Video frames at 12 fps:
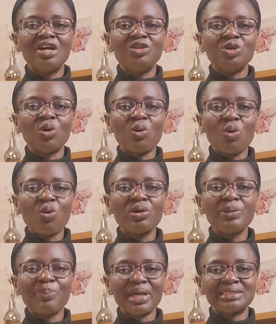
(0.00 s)
your
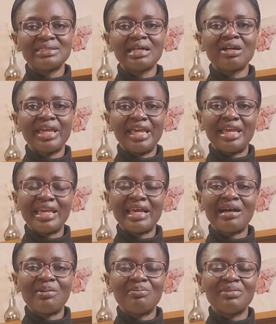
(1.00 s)
own personal
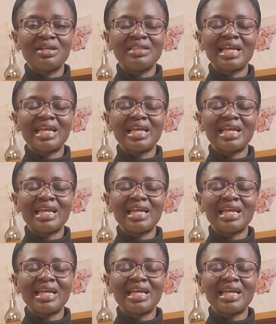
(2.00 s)
income